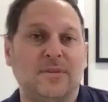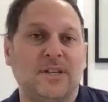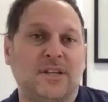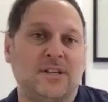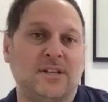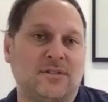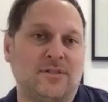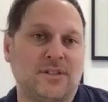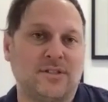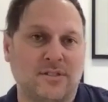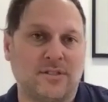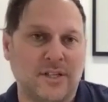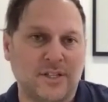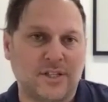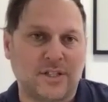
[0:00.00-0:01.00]
ease of
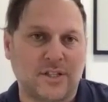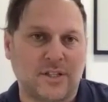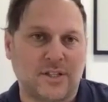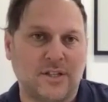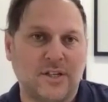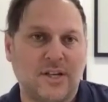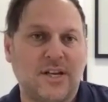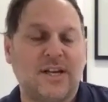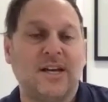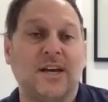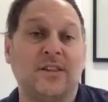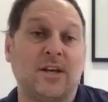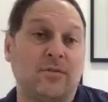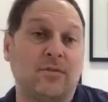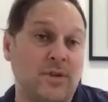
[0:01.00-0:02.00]
installation,
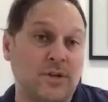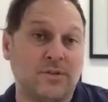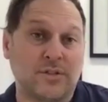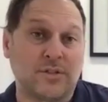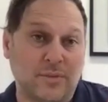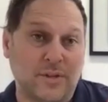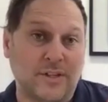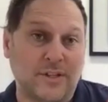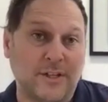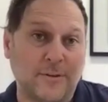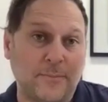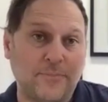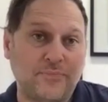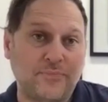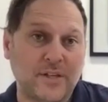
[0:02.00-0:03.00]
and then
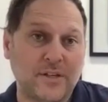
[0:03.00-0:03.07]
reusability.